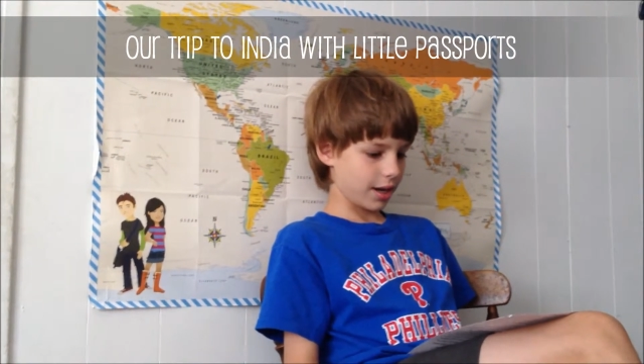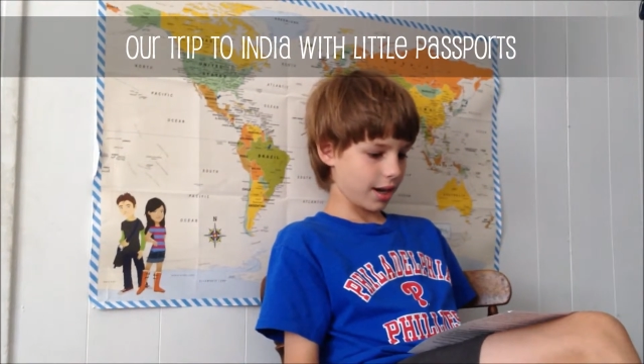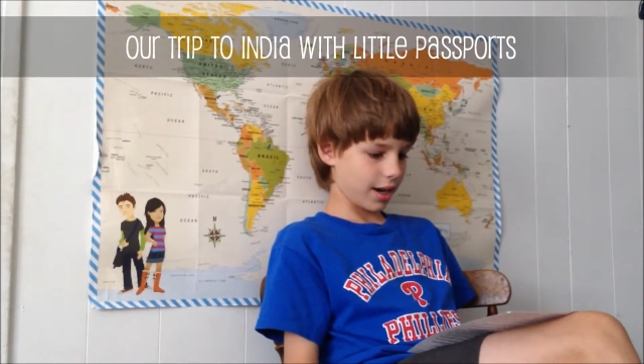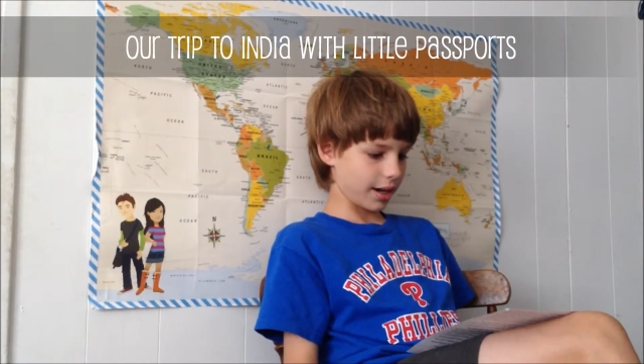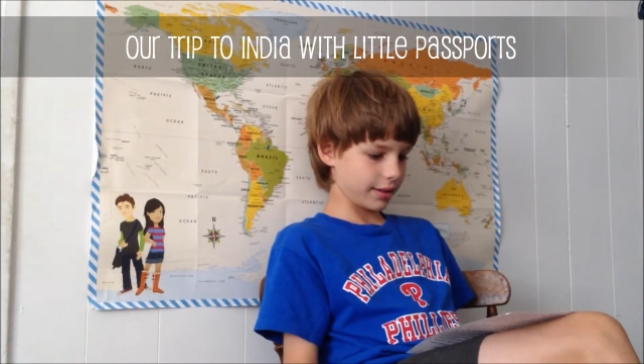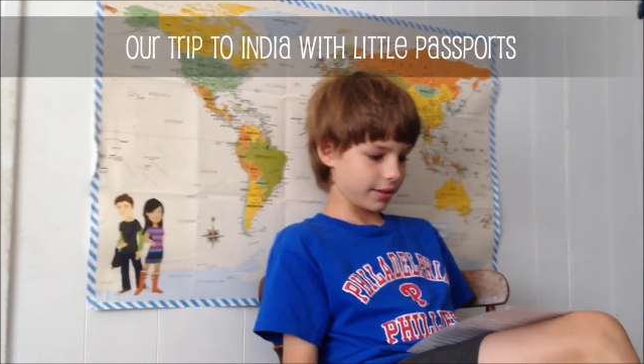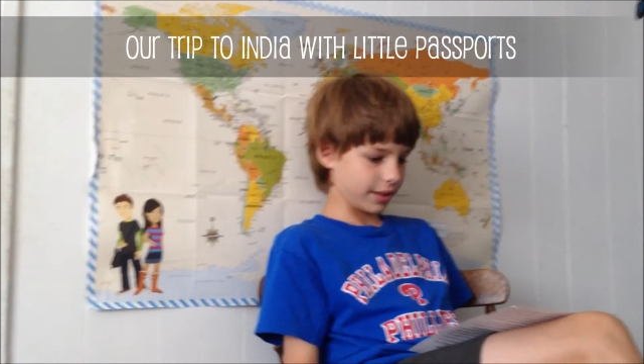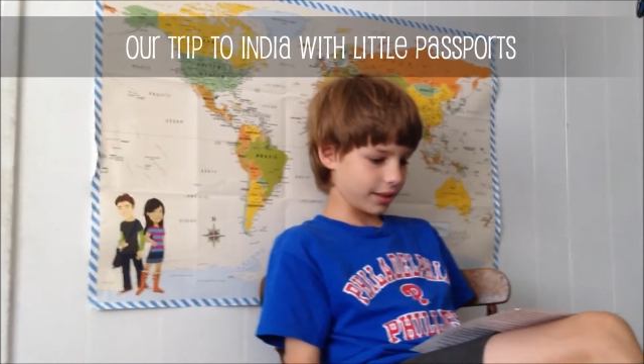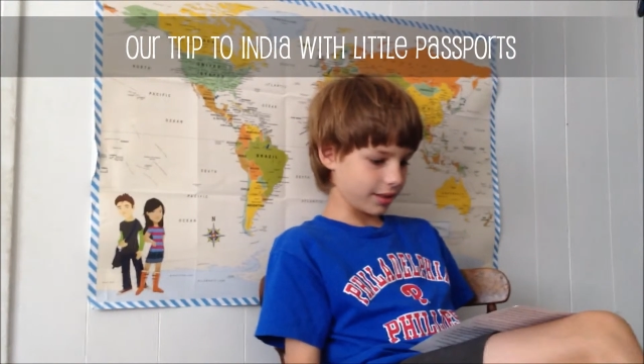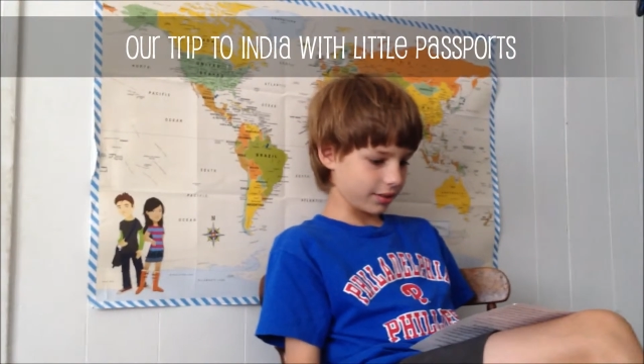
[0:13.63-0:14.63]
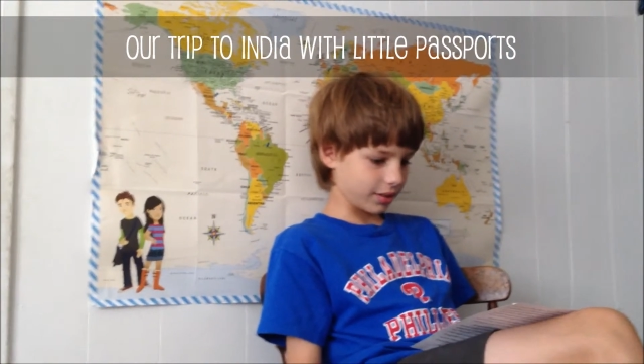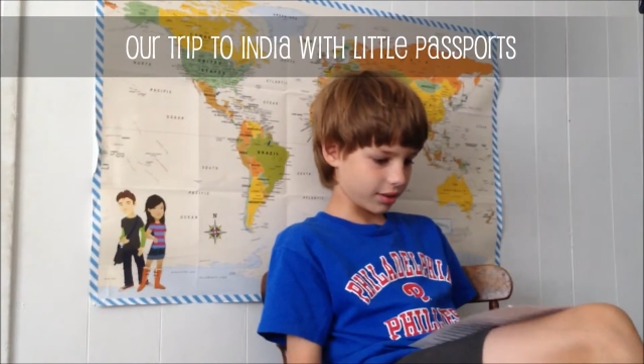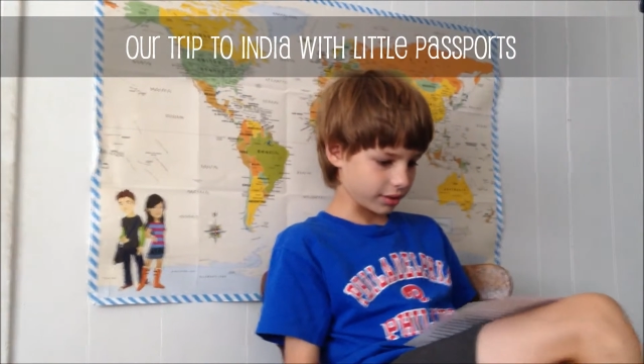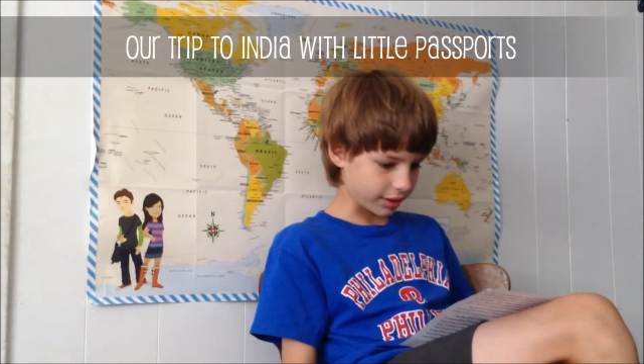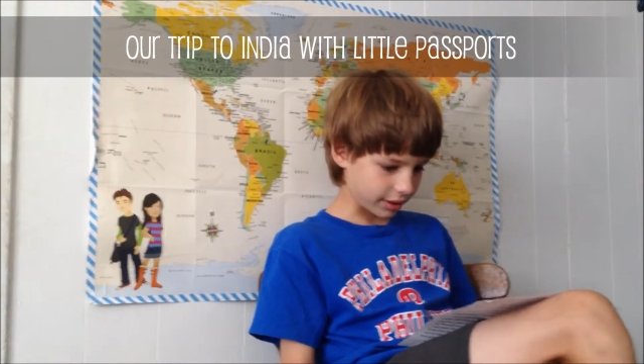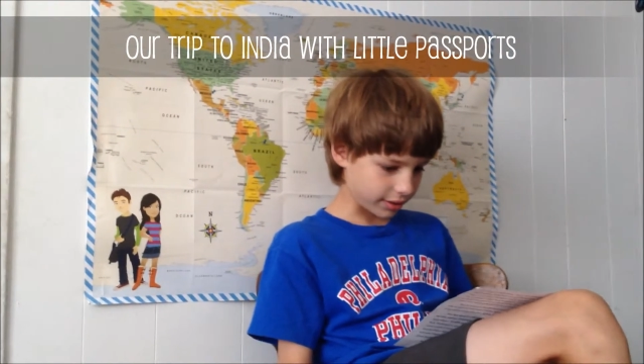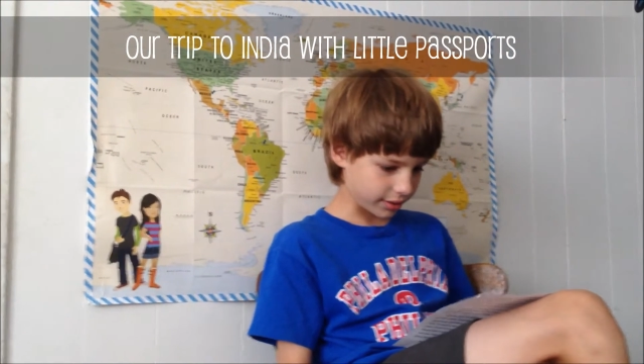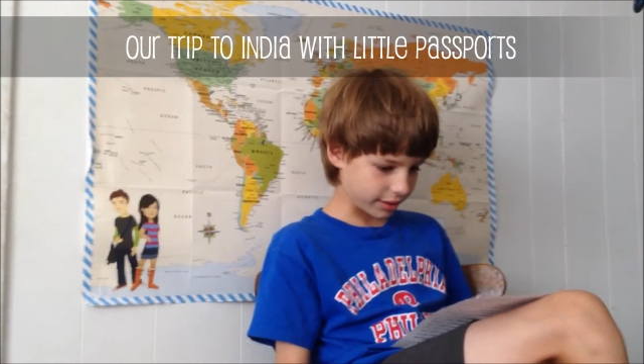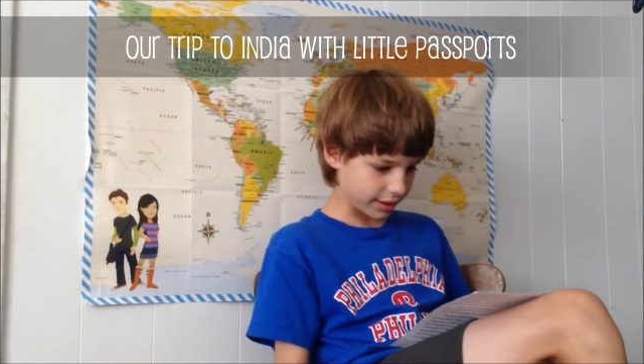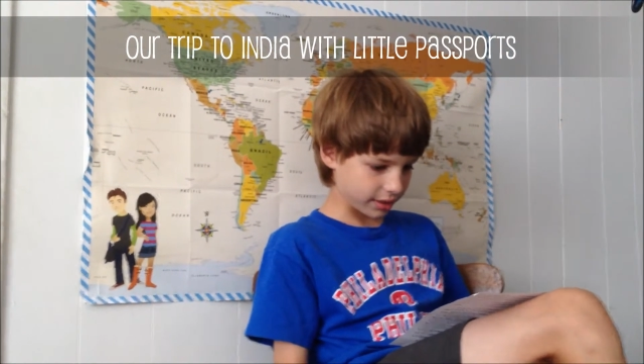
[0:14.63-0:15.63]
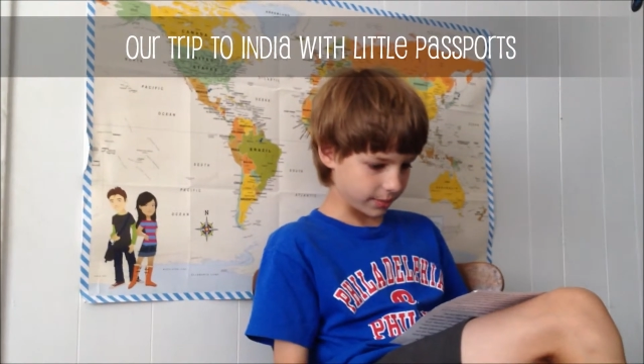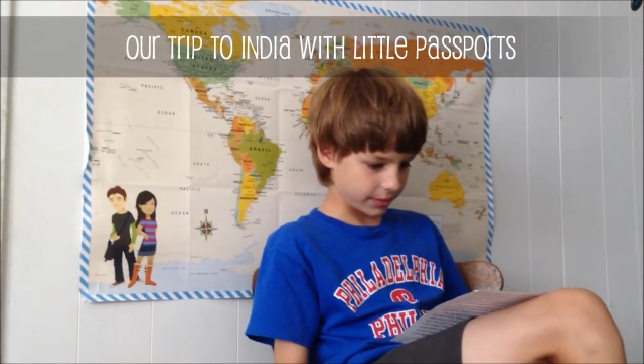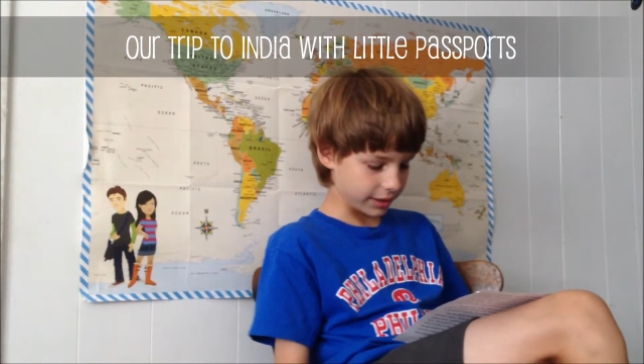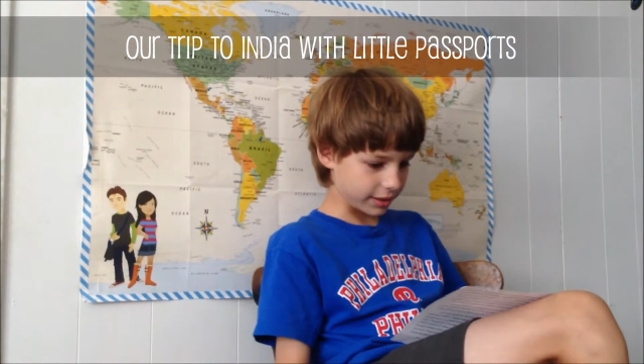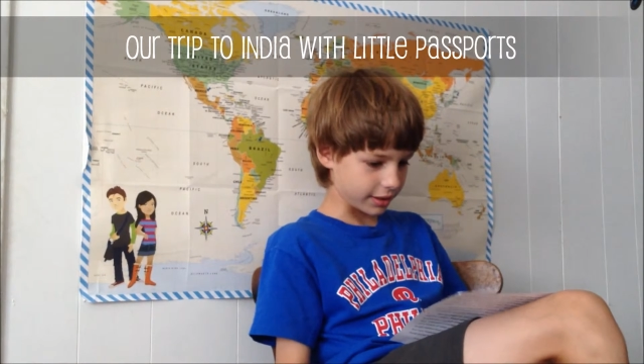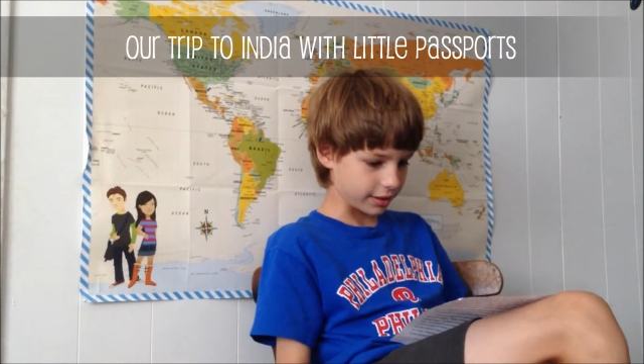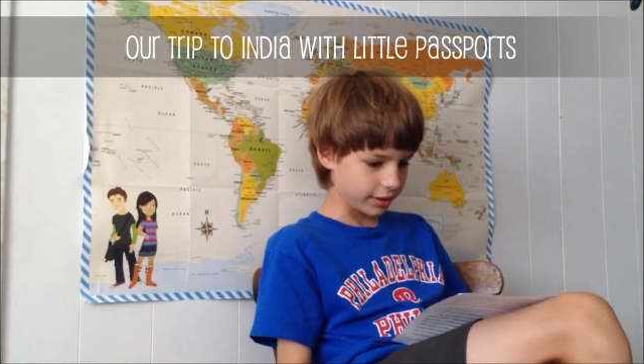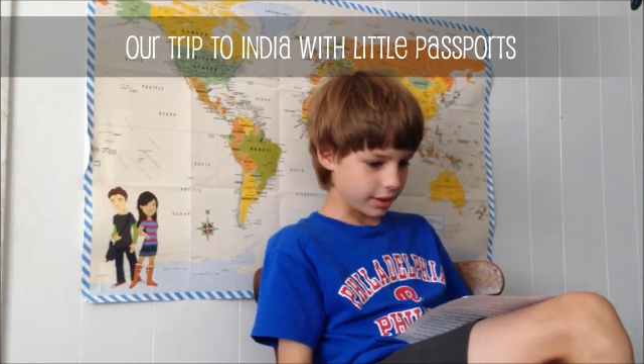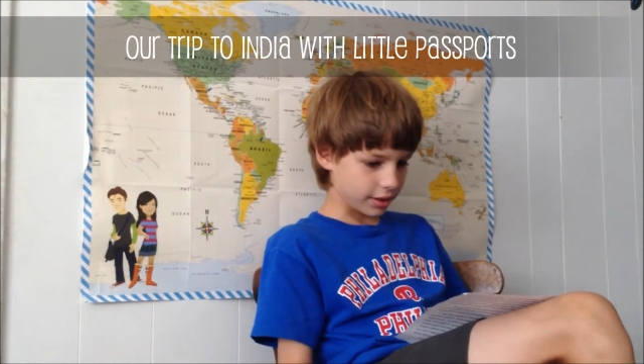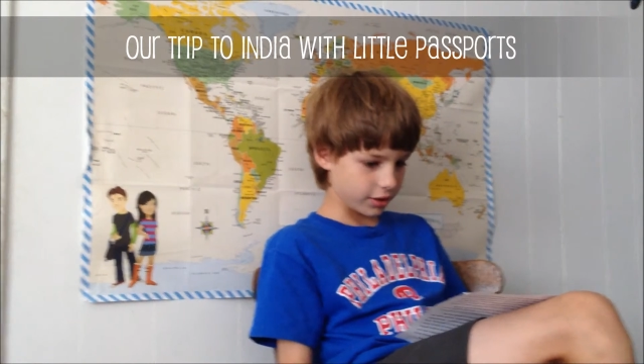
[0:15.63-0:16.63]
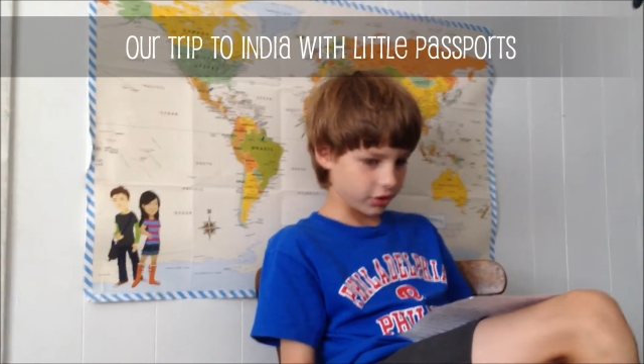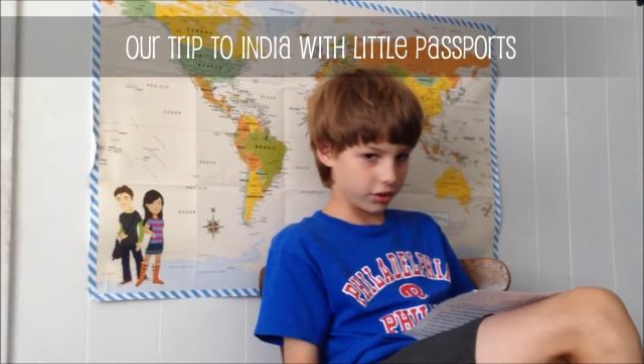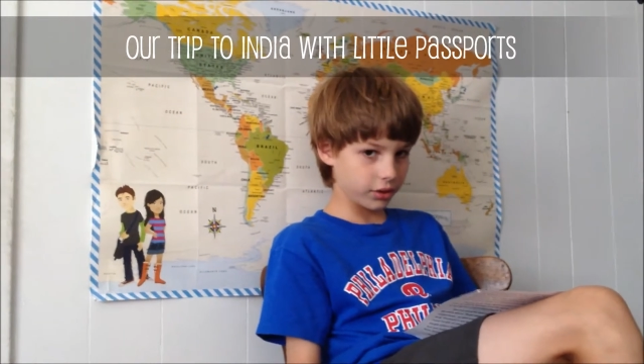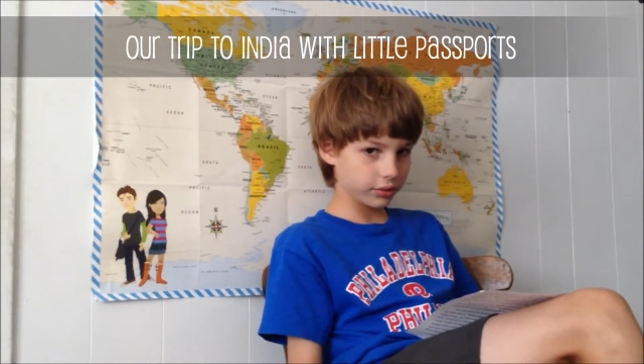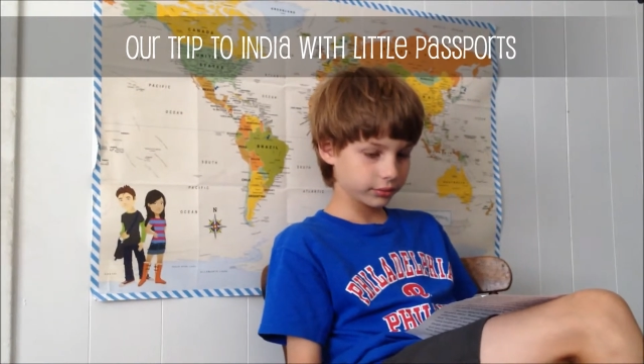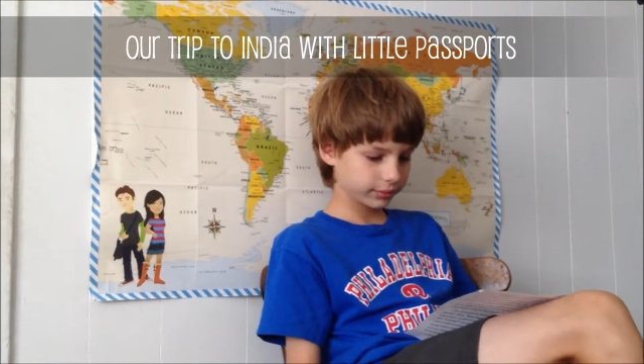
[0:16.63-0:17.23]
I think it looks like a slice of pizza. Do you?